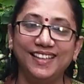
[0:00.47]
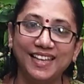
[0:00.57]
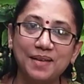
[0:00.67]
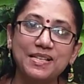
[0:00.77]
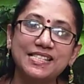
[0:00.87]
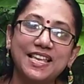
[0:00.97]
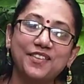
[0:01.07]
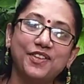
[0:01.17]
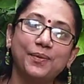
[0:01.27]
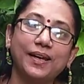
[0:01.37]
Namaste
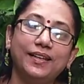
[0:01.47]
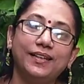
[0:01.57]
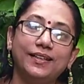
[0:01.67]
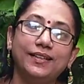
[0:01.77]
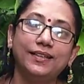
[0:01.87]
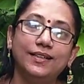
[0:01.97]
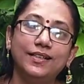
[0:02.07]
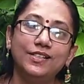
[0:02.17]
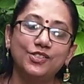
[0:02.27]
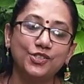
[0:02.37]
everyone.
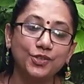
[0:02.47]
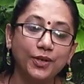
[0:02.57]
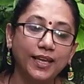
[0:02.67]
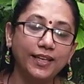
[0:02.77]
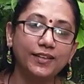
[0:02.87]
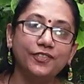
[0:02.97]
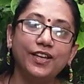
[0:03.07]
So today